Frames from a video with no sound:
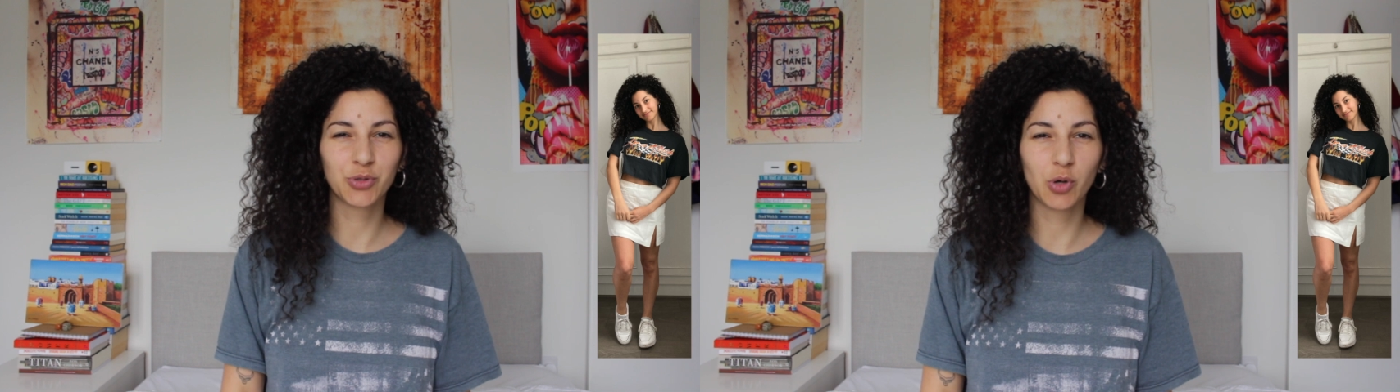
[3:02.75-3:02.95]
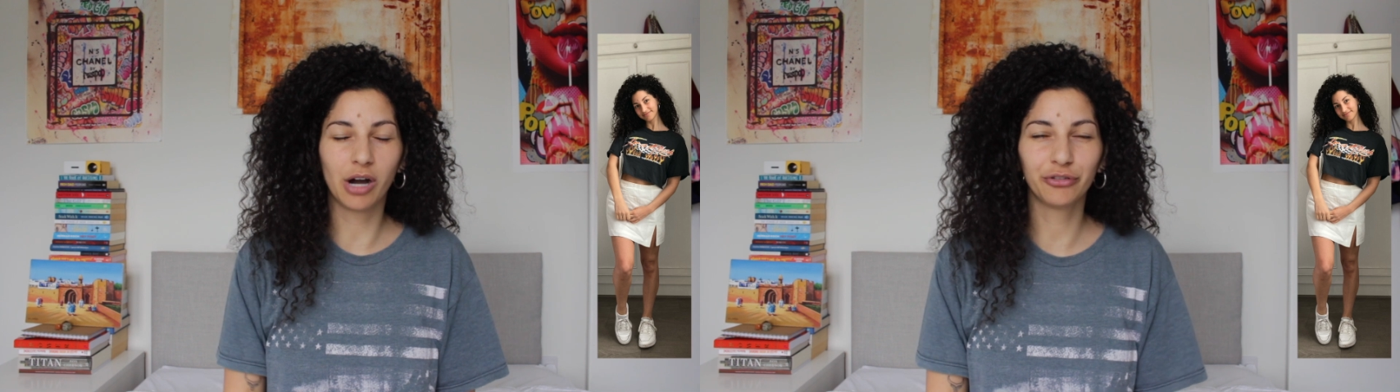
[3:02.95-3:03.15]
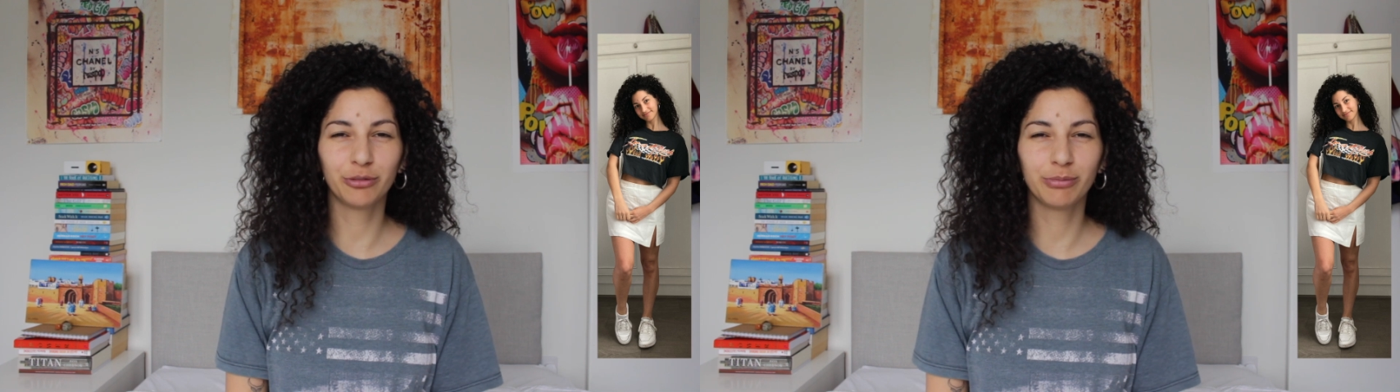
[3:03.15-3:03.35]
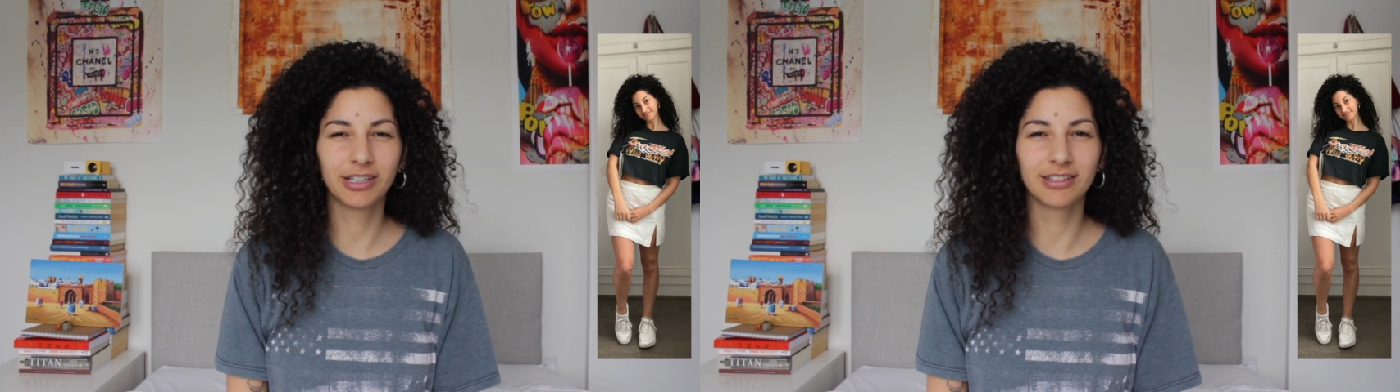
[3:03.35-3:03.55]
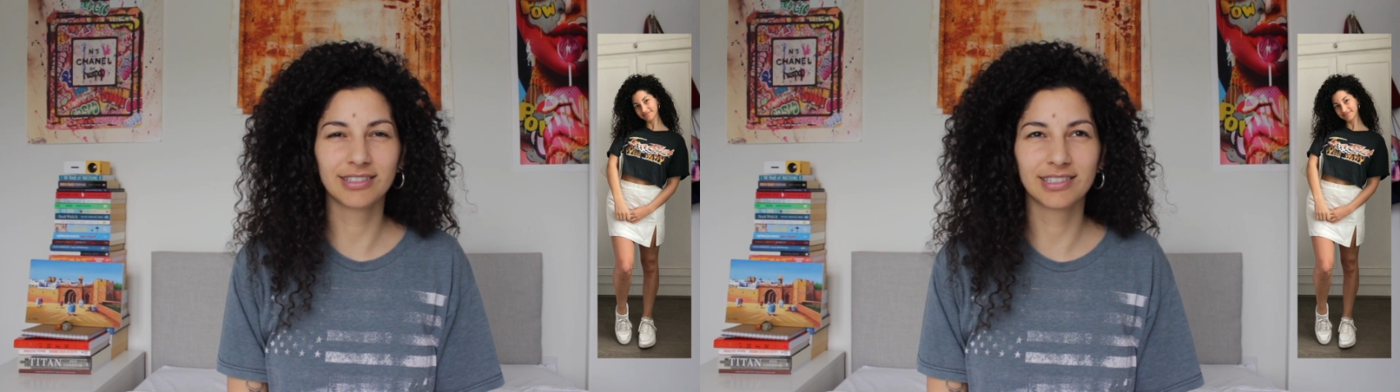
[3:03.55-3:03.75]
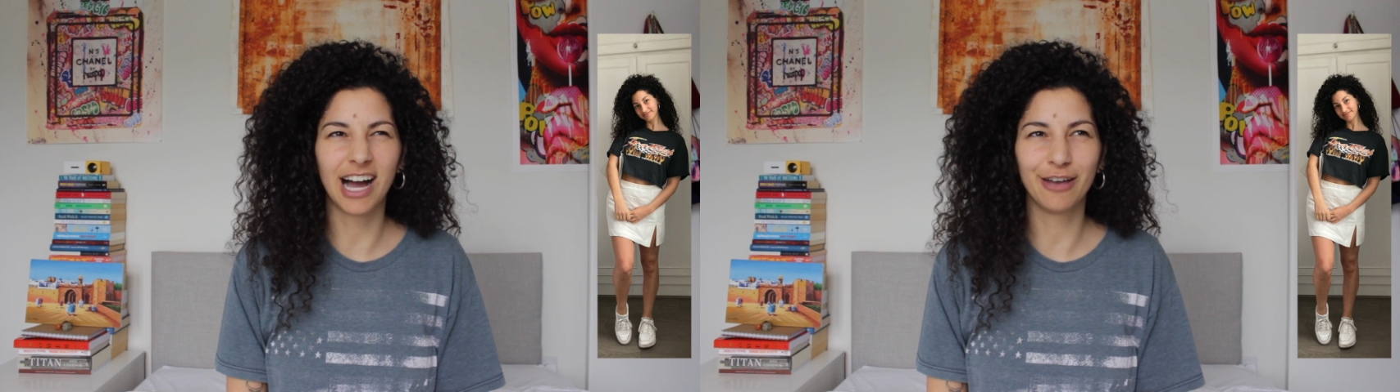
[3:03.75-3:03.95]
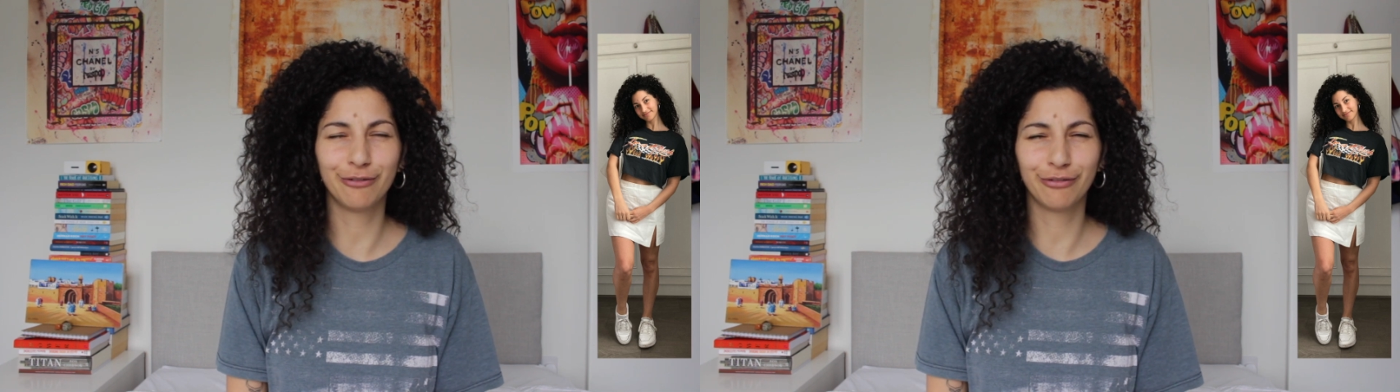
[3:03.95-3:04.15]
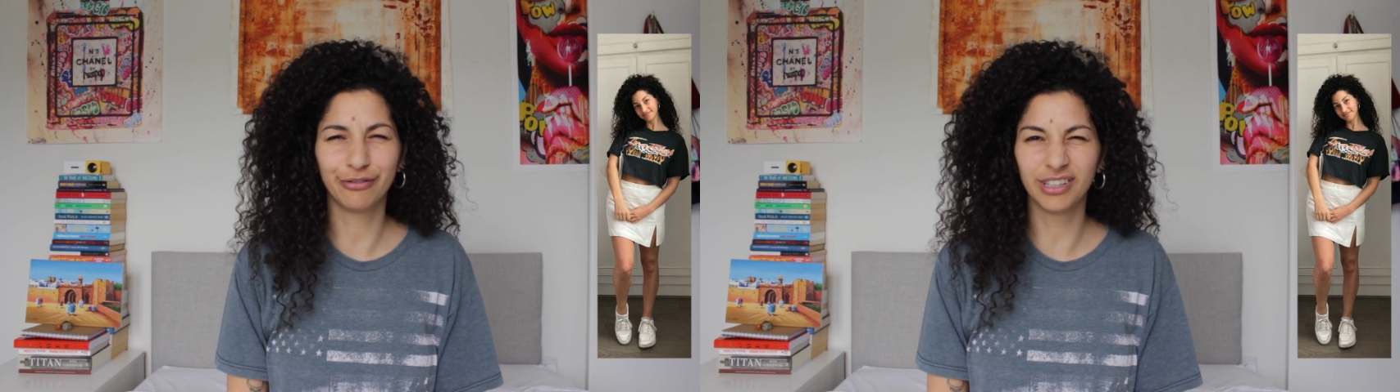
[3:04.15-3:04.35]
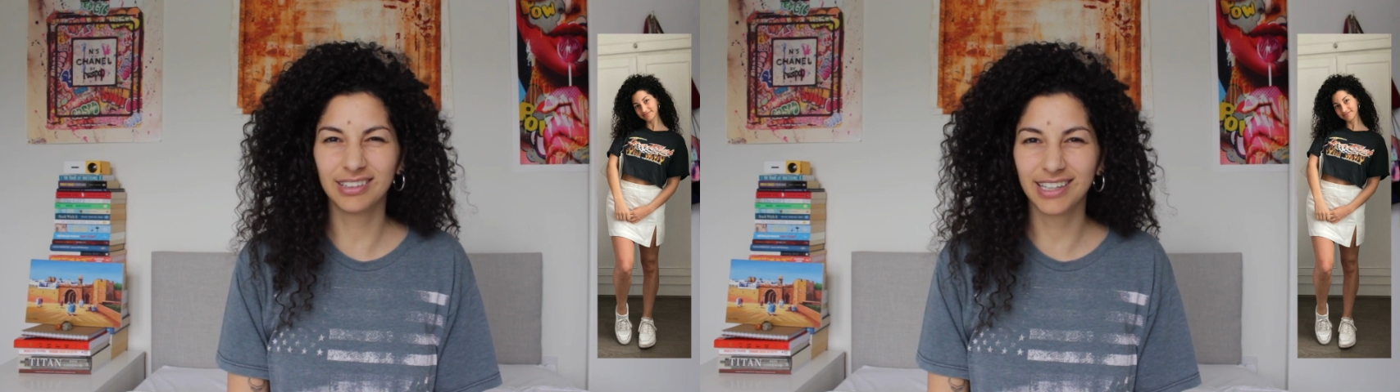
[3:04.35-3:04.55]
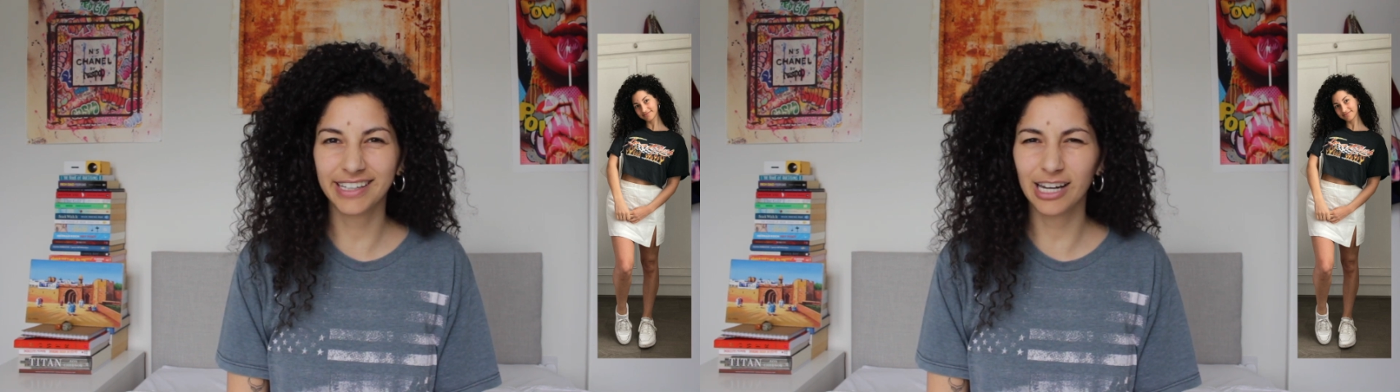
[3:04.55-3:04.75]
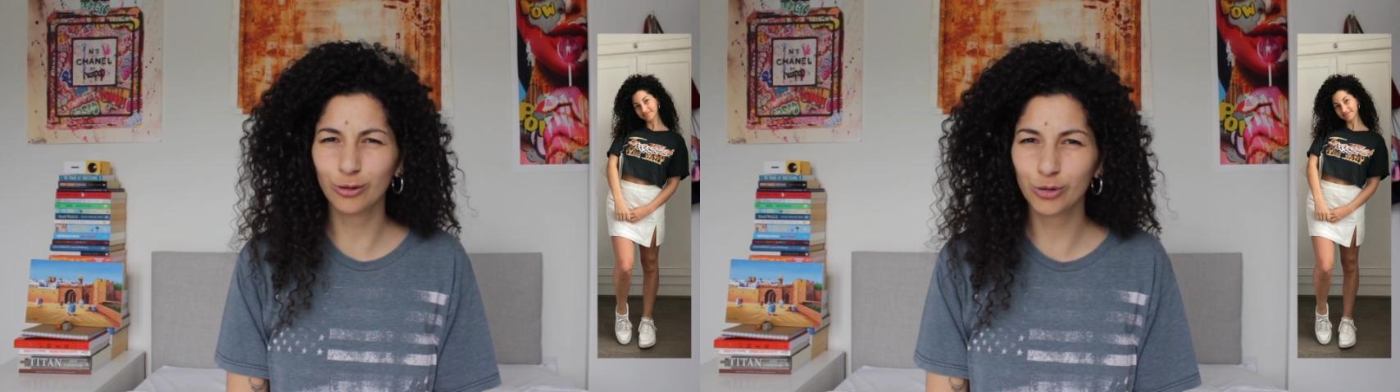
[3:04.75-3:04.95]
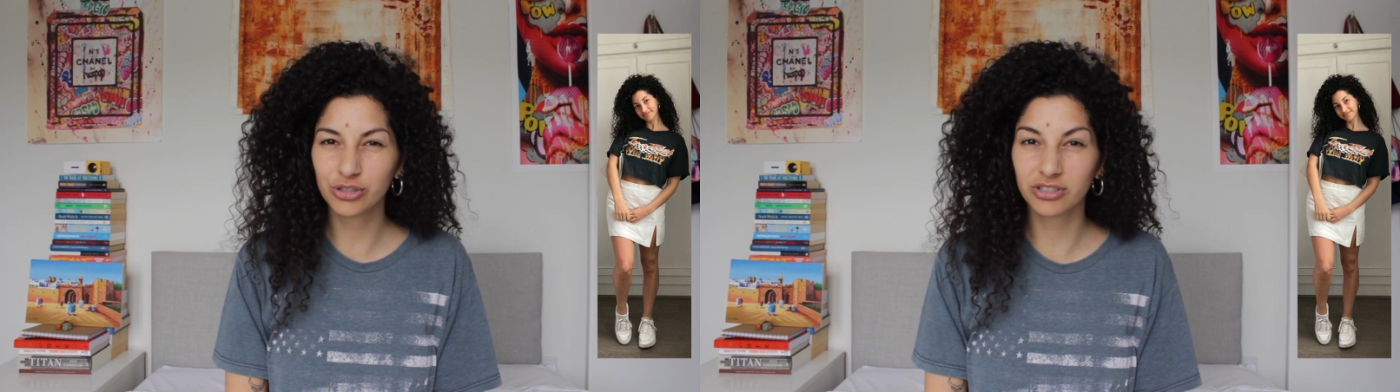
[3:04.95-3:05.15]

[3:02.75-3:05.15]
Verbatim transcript: so often because I feel like I look